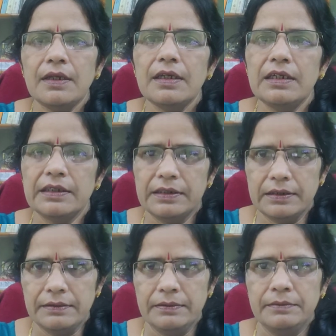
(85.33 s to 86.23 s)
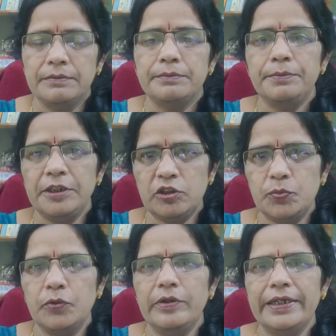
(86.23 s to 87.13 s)
in a
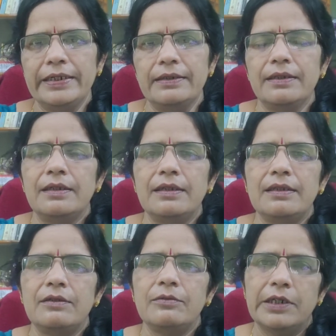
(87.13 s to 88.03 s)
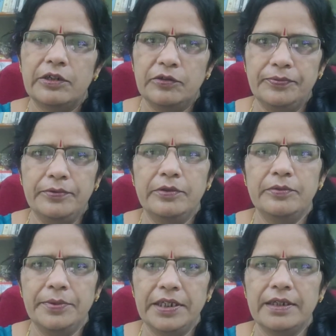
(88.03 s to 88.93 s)
peaceful and wonderful
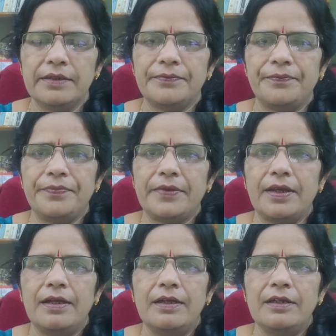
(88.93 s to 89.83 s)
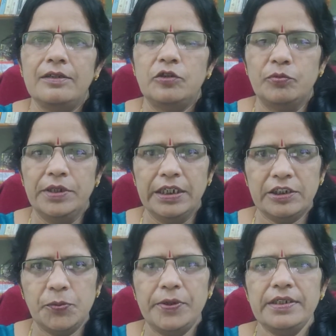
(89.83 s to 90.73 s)
way. So we
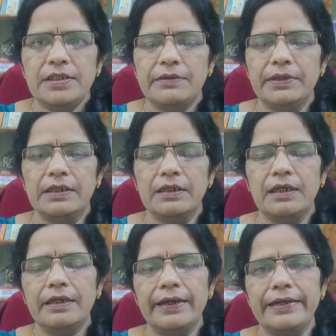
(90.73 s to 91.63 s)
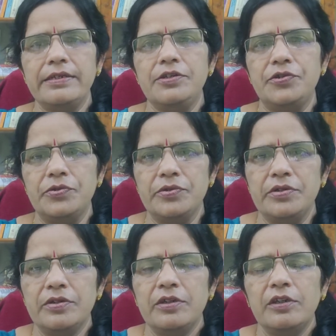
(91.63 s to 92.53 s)
express our gratitude
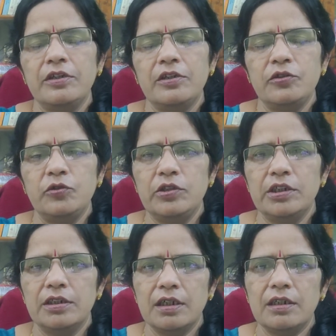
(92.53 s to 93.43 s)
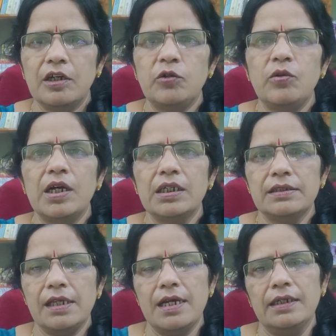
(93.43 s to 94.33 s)
to the Karuna
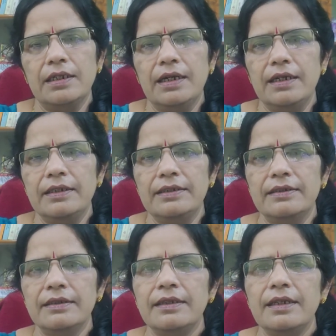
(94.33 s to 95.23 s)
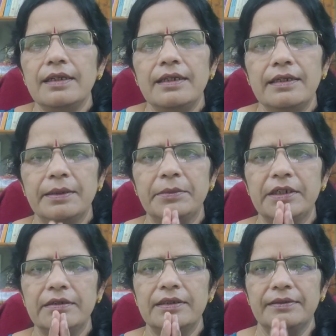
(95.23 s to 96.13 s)
Sagaraya
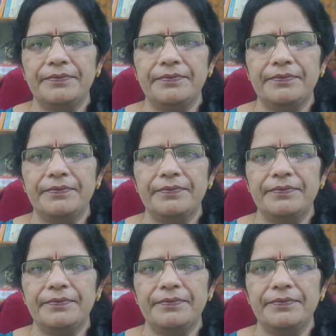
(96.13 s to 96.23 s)
Namaha.